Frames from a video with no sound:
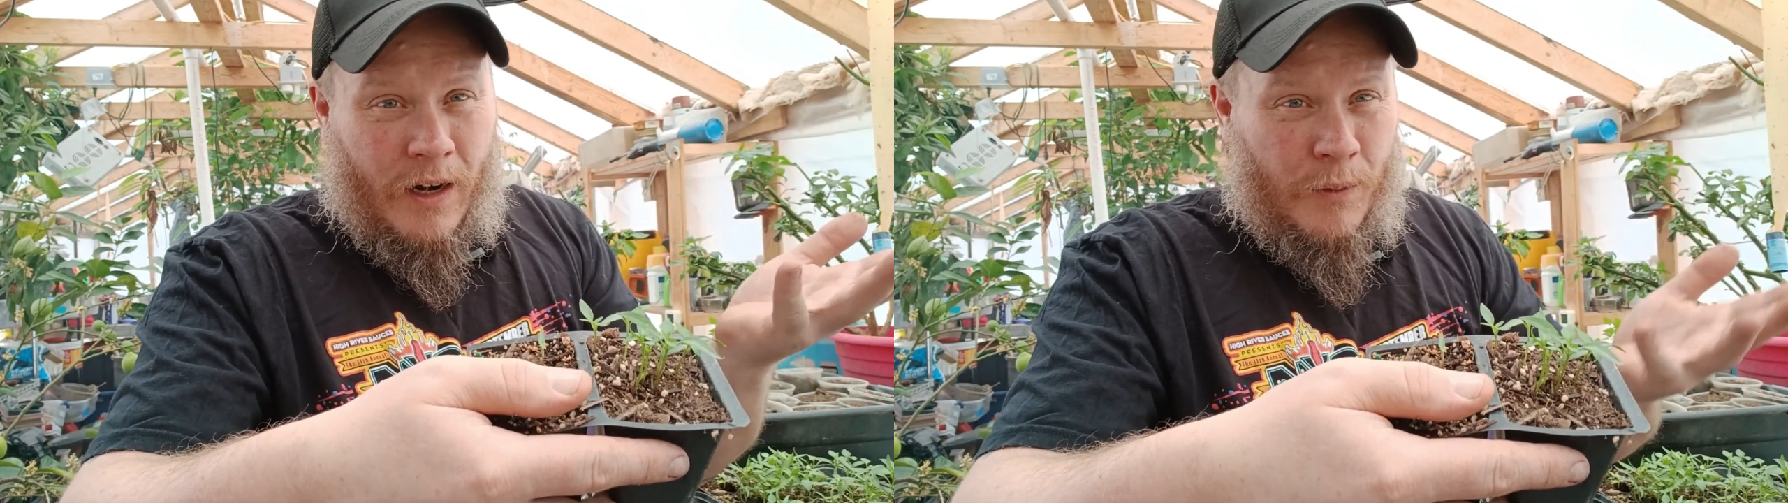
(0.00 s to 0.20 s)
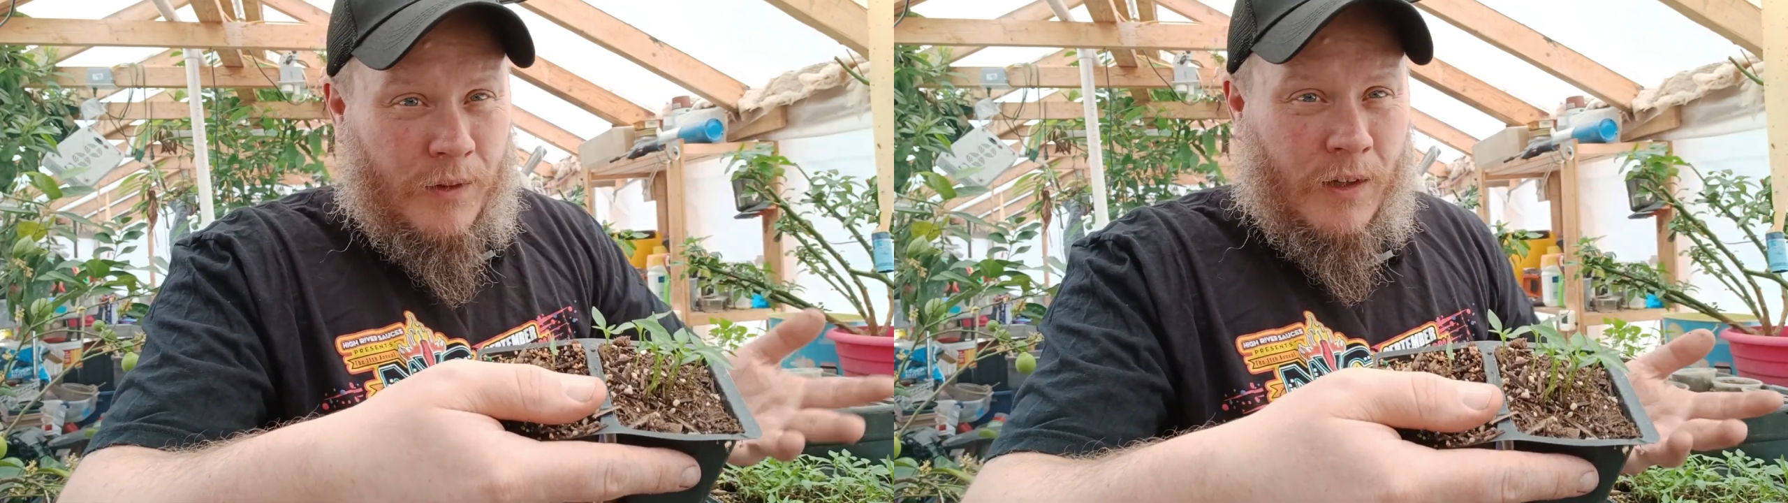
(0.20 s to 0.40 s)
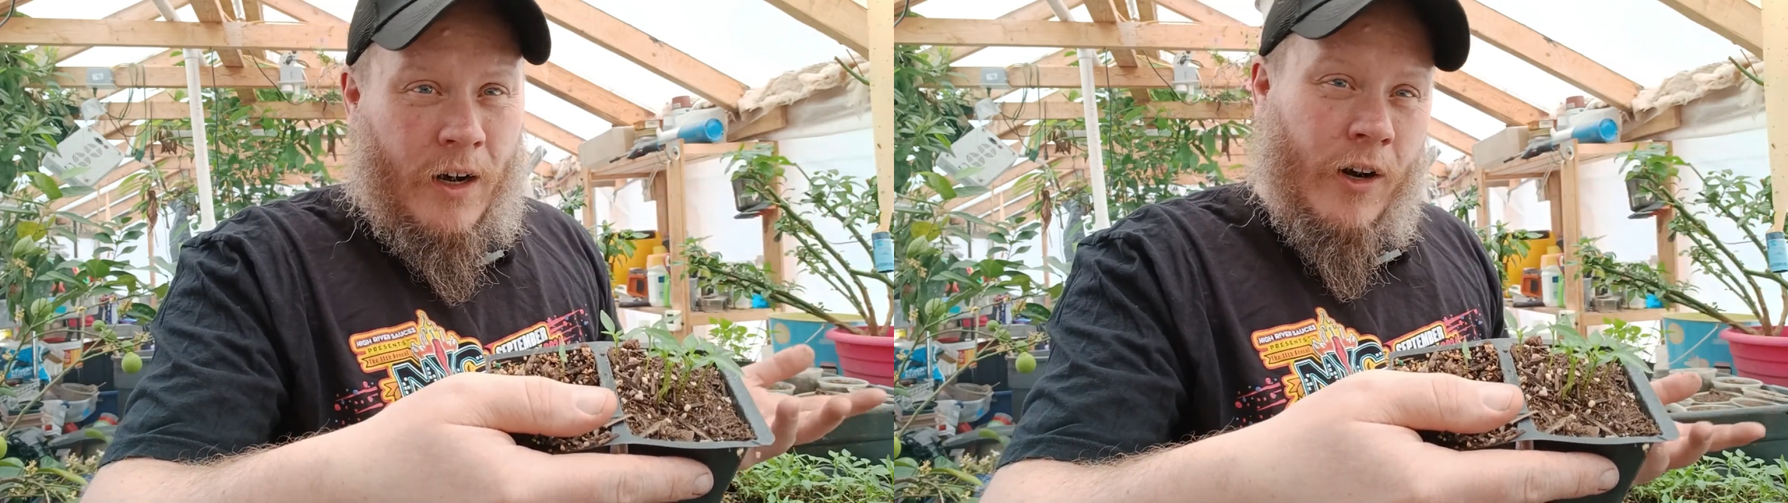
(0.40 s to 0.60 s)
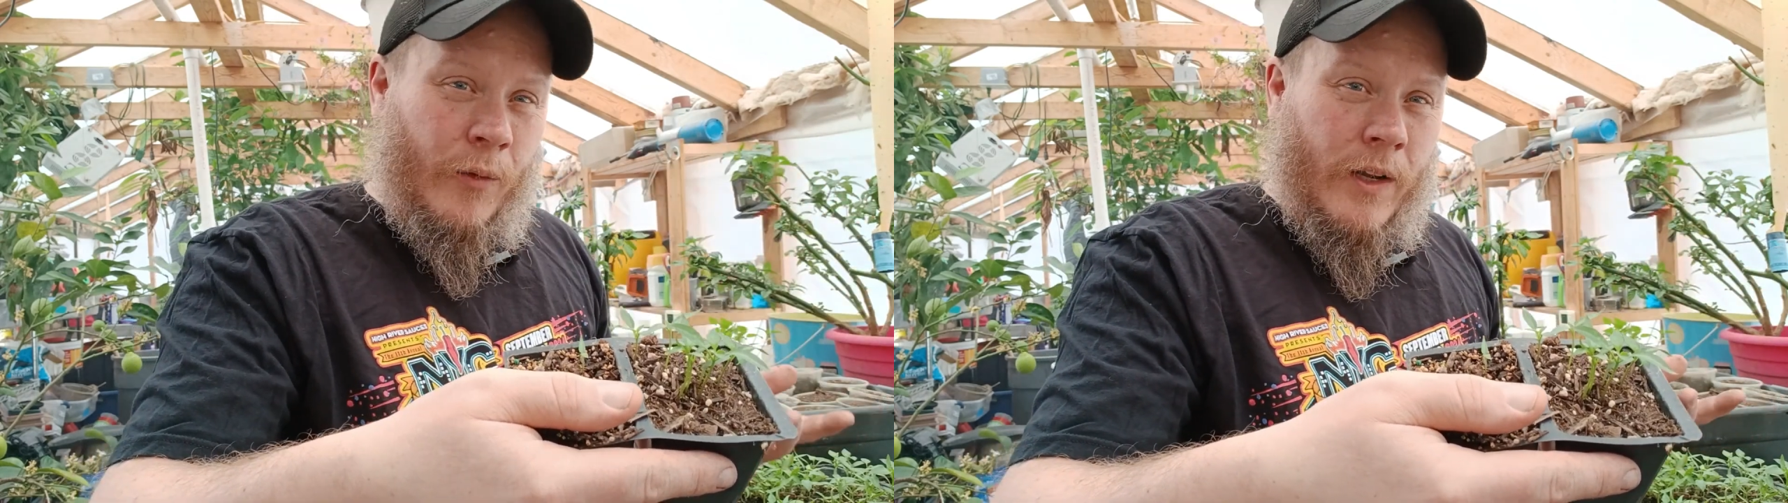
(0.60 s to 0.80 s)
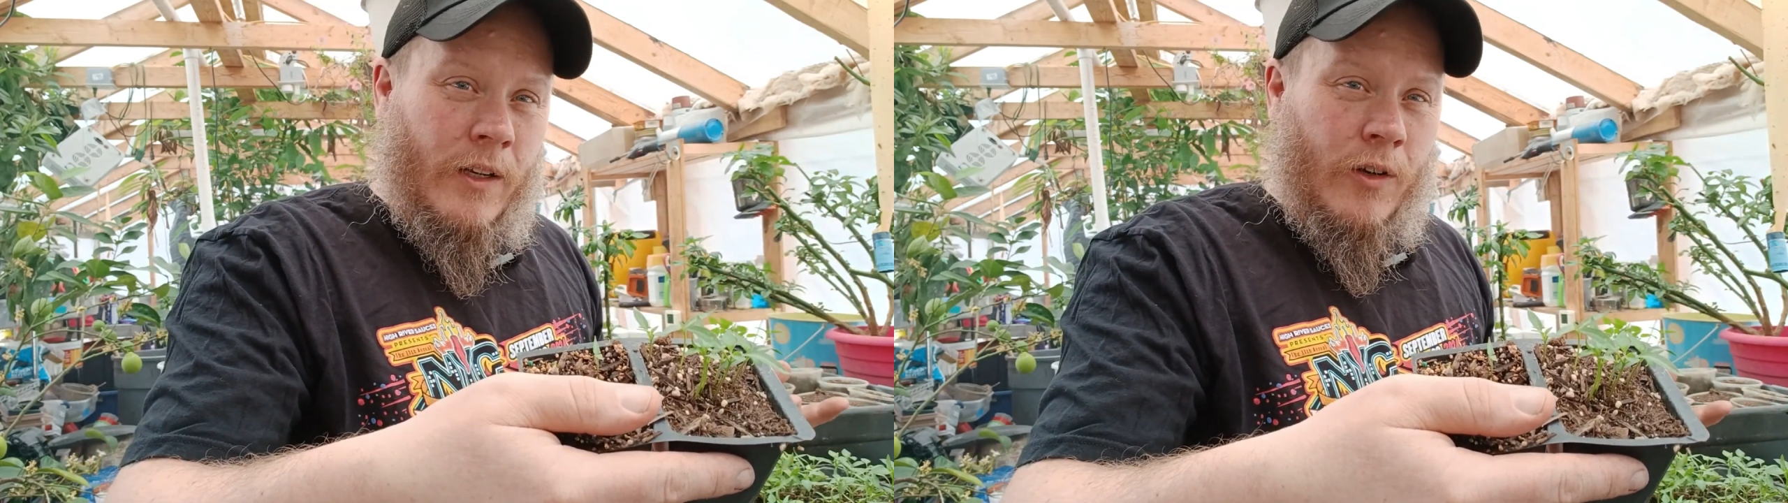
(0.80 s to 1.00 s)
I would say, aren't
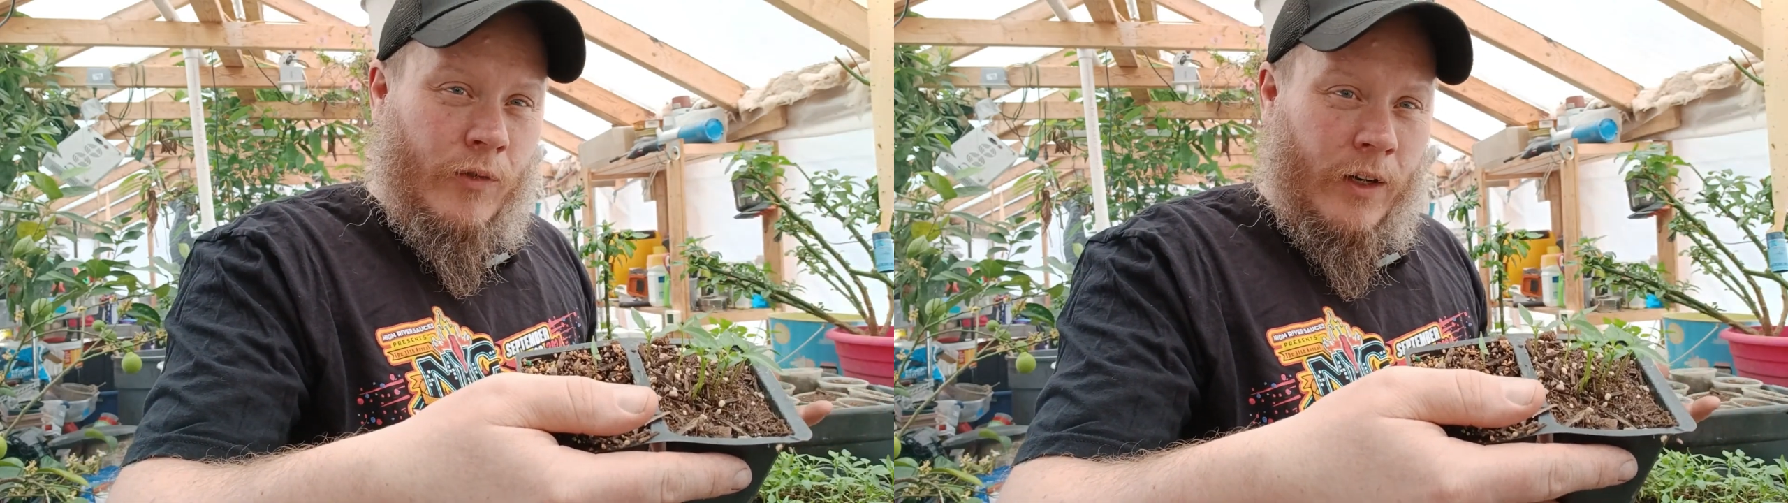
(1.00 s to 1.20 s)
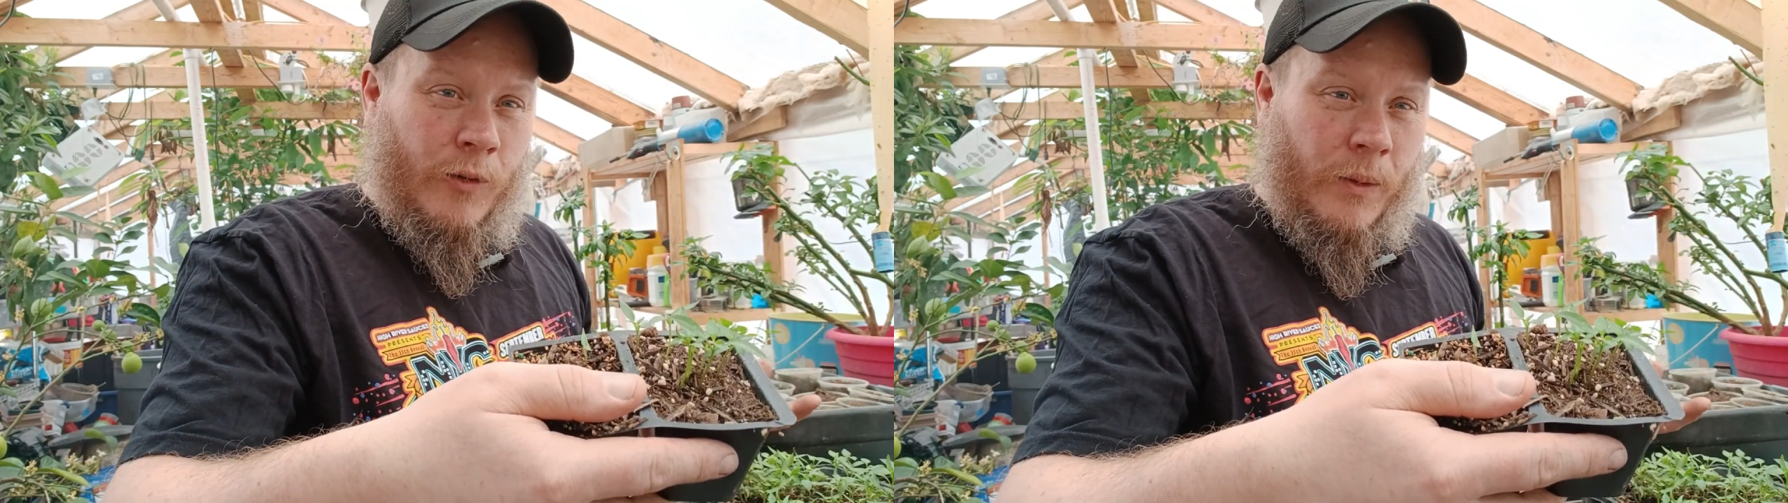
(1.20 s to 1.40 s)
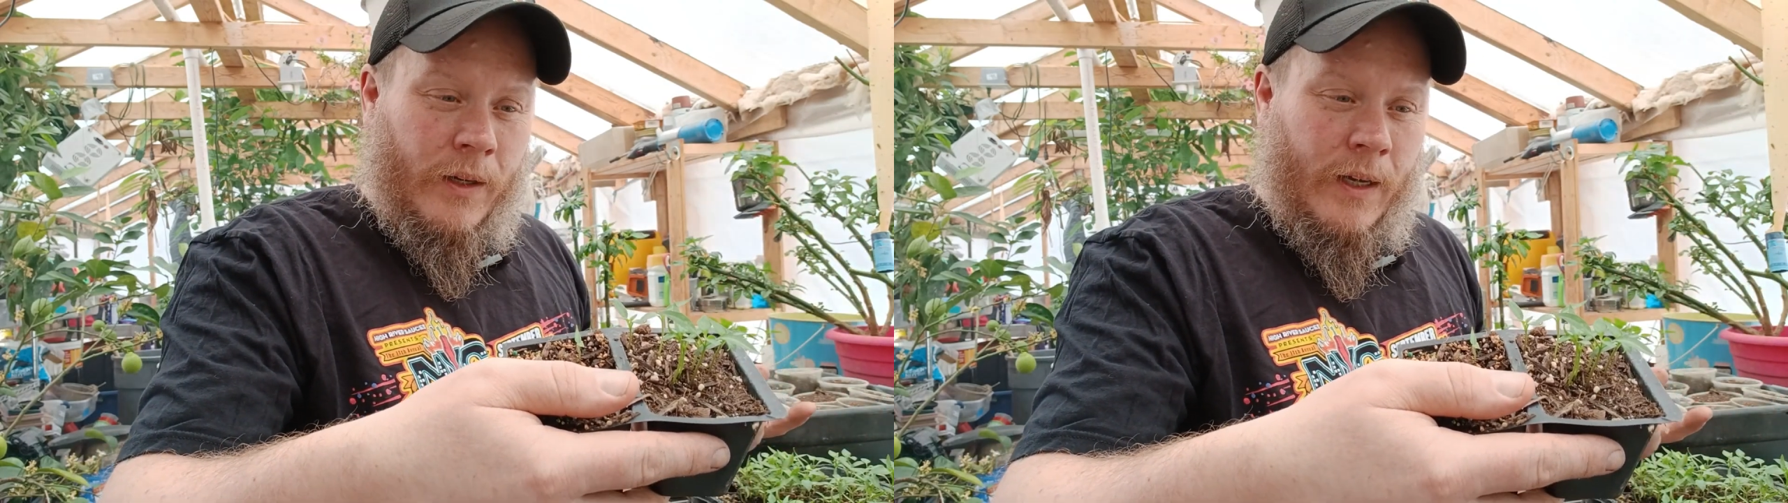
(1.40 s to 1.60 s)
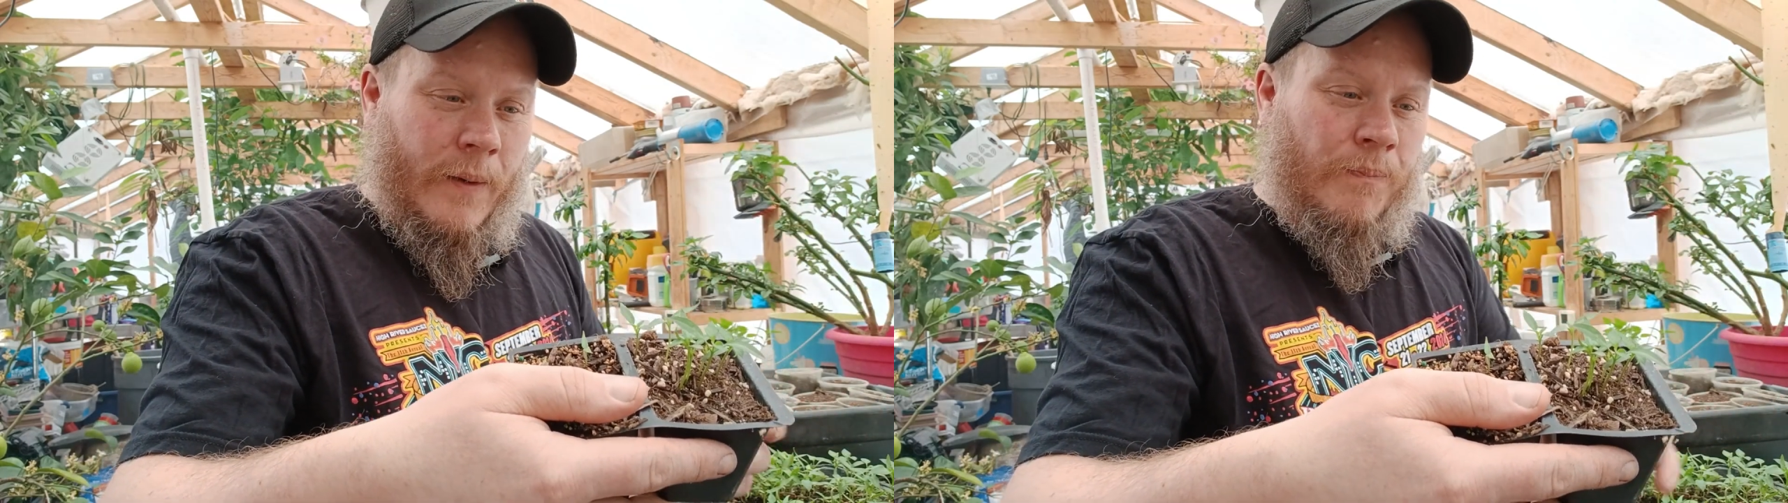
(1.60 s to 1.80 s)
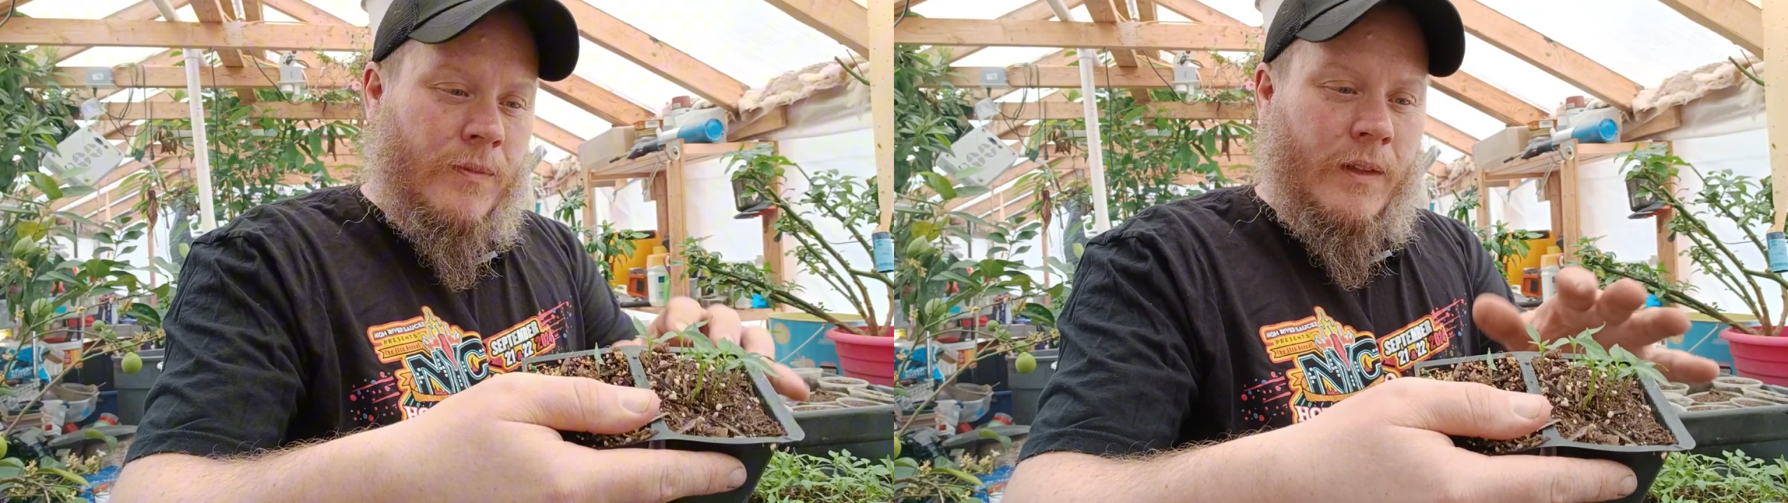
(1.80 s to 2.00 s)
ready to transplant yet.